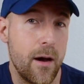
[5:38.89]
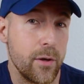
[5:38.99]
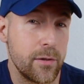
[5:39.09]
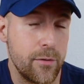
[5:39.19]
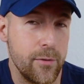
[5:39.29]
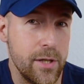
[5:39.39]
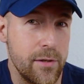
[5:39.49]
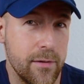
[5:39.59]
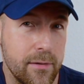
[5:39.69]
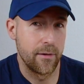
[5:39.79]
outer
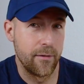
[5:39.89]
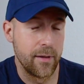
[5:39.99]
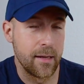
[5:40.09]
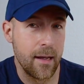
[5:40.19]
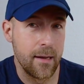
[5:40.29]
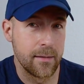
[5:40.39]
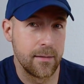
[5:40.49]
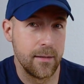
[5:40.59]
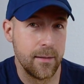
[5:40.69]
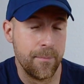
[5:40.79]
regions of the
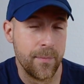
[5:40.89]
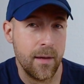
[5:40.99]
galaxy.